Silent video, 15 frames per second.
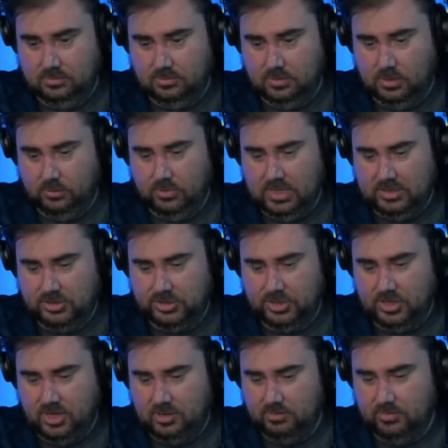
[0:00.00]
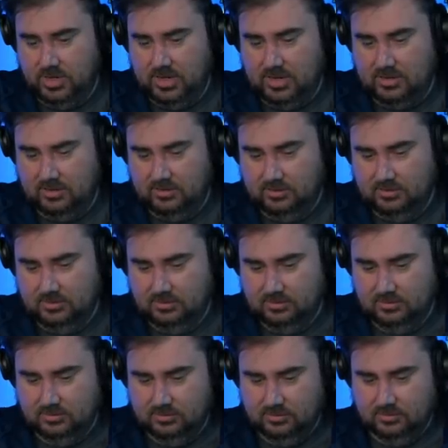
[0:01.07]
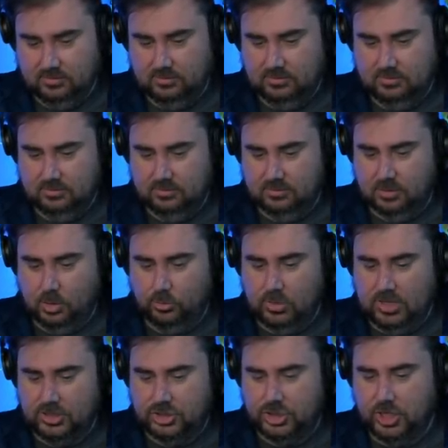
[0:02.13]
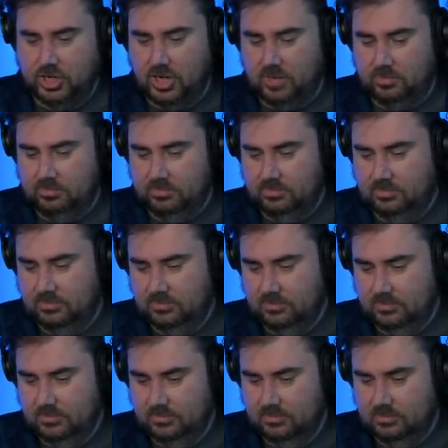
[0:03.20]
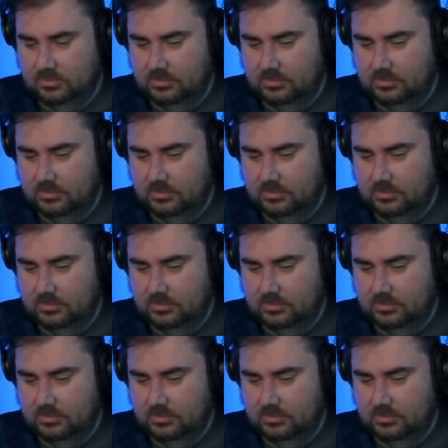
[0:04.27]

load that shit up, man. Load that shit up. Working on it.